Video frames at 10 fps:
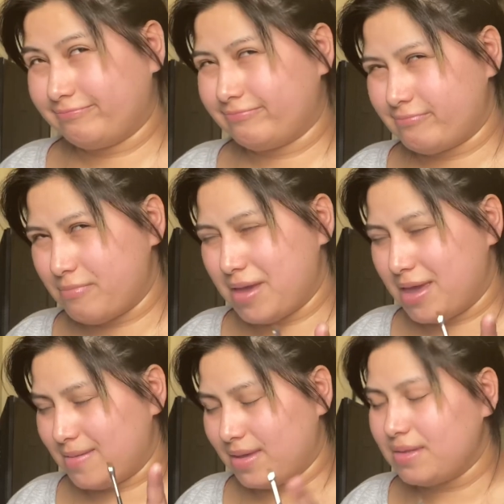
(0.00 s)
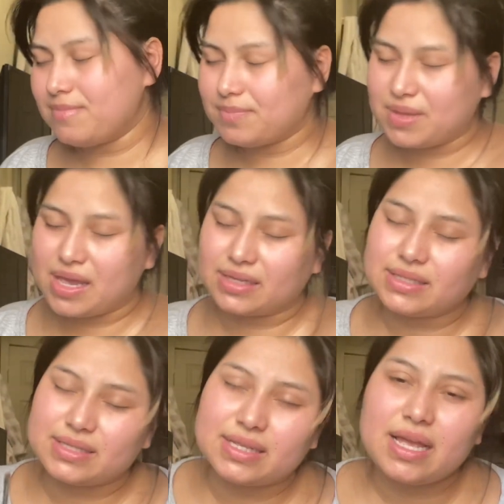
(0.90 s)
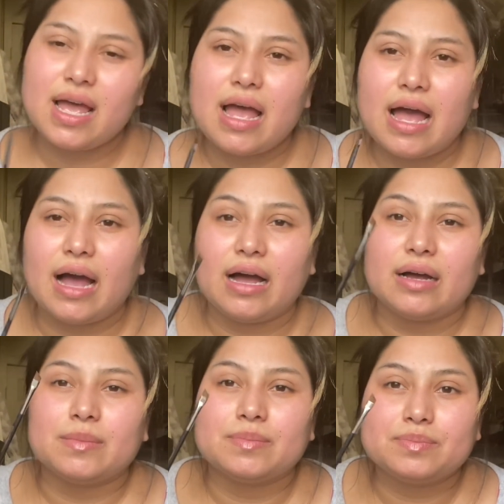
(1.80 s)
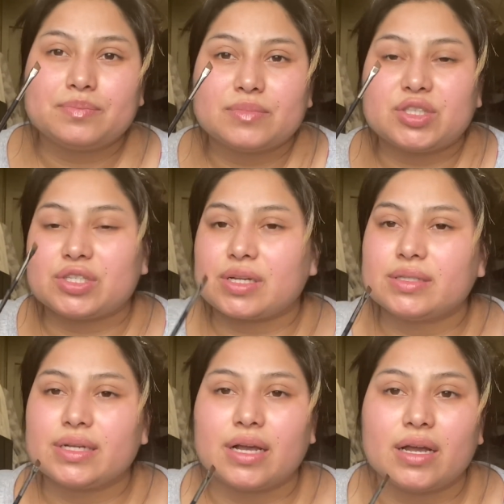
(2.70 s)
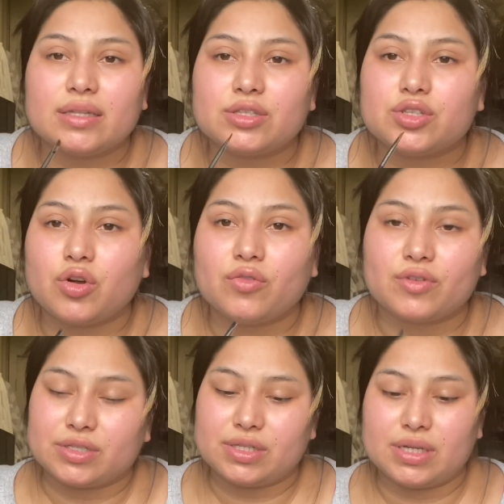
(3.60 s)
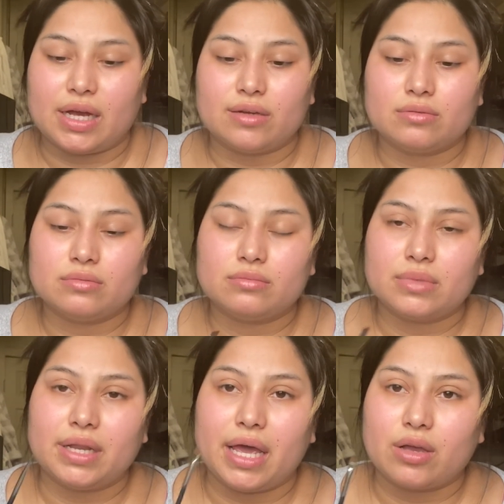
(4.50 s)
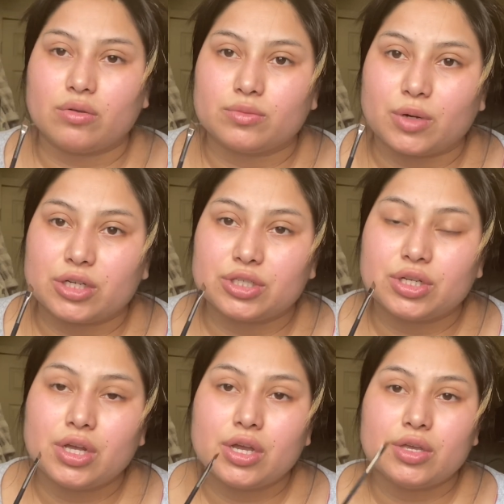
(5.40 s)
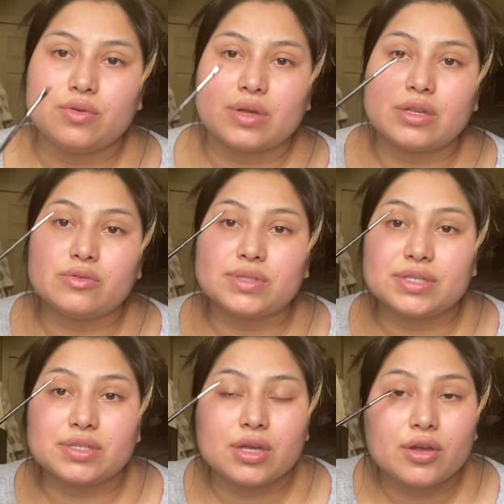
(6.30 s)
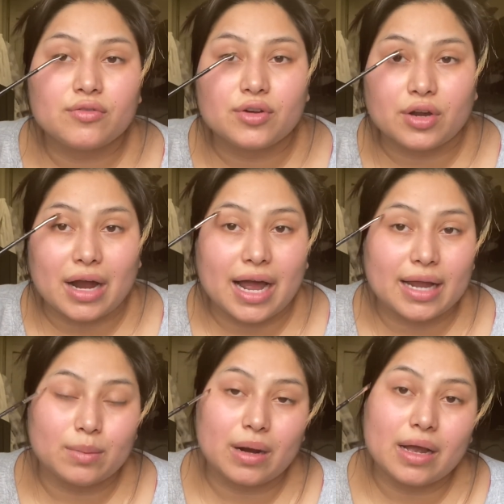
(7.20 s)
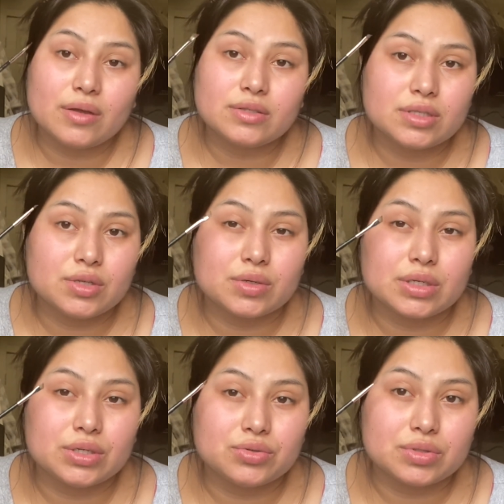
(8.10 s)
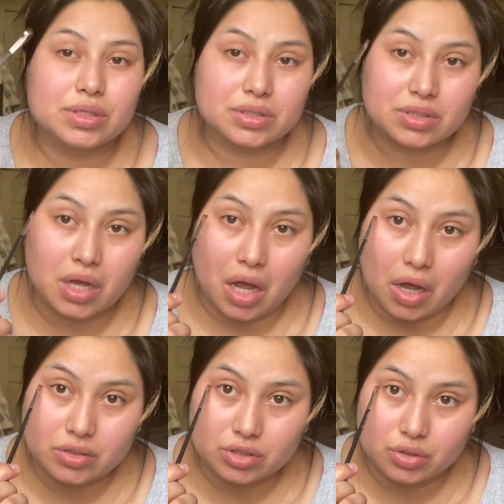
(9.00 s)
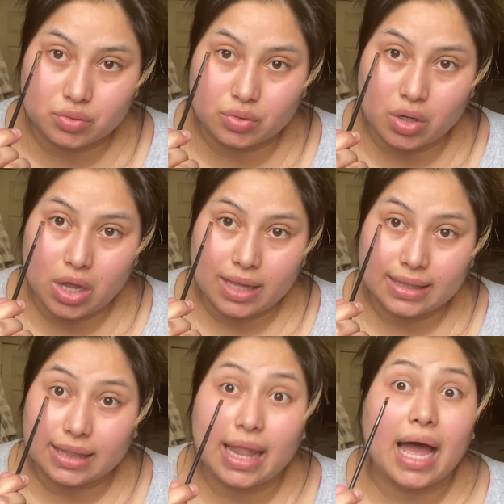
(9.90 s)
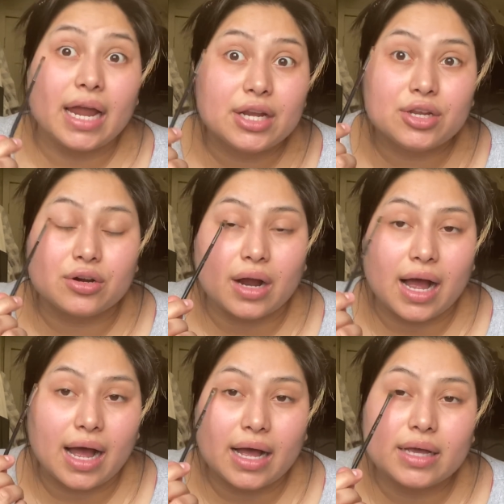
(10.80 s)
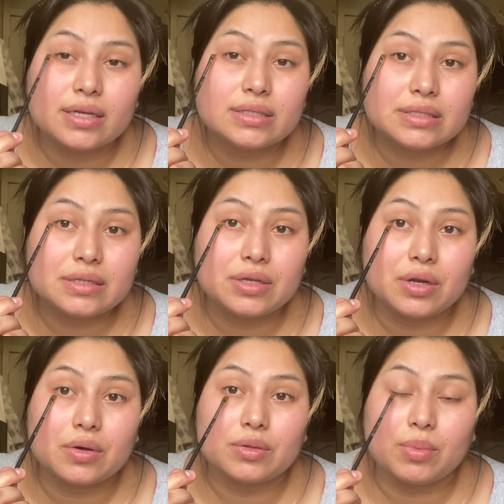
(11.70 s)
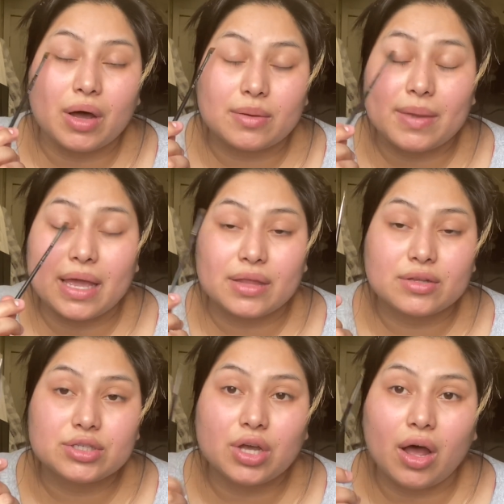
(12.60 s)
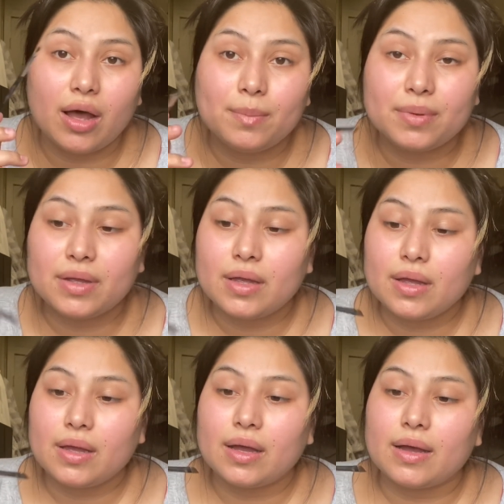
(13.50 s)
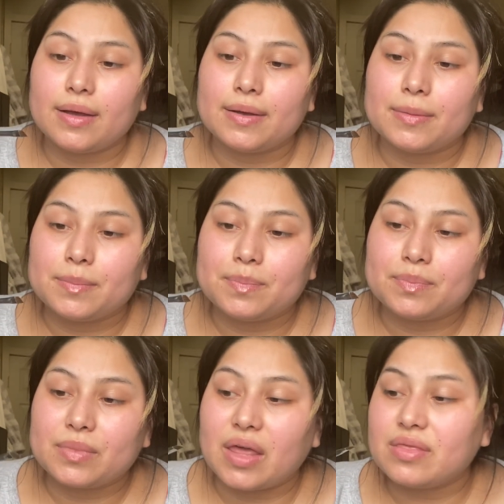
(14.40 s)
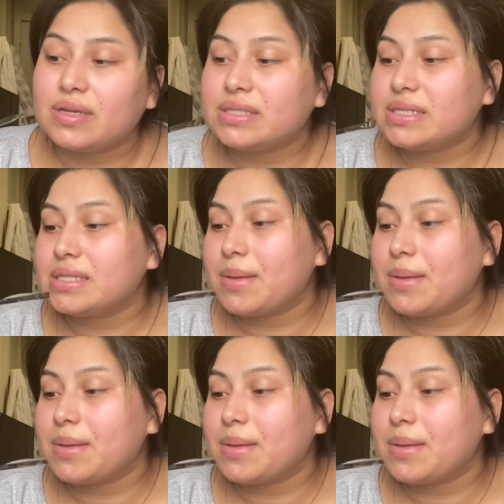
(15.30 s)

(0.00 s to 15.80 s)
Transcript: Maybe. Yes. Just because it's so versatile. An angled brush. You can use this for your eyebrows. You can use this to line your eyes, you know, in the bottom and the top. And this is the